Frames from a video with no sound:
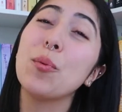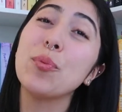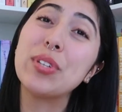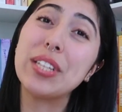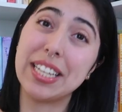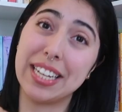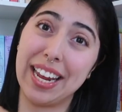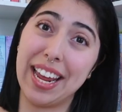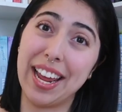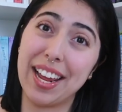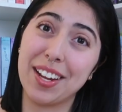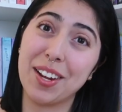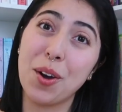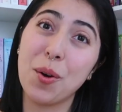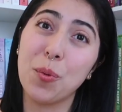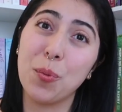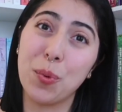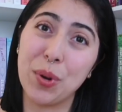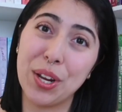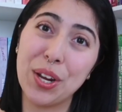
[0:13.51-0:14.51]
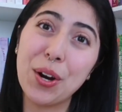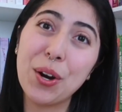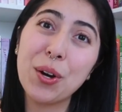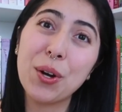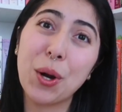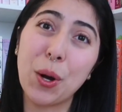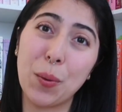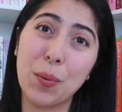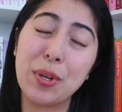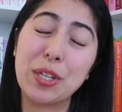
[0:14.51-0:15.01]
Today, we
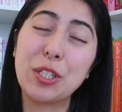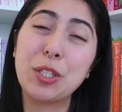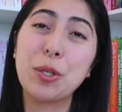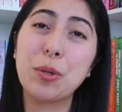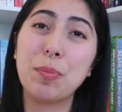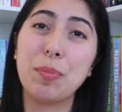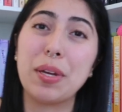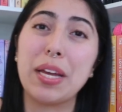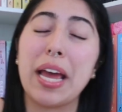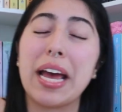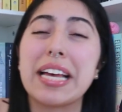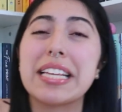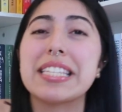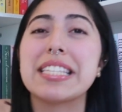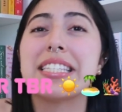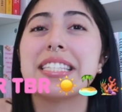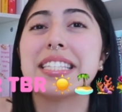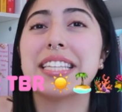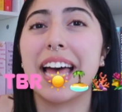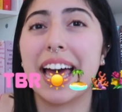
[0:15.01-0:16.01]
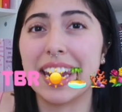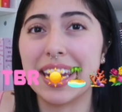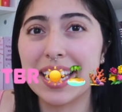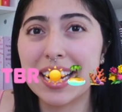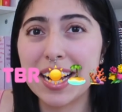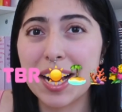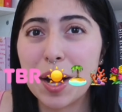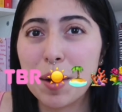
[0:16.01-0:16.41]
are going to be setting